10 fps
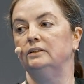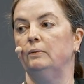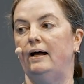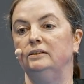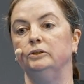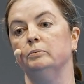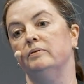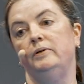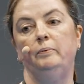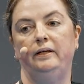So as you're
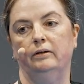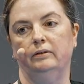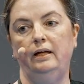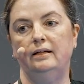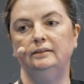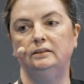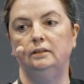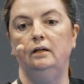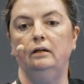reviewing your list,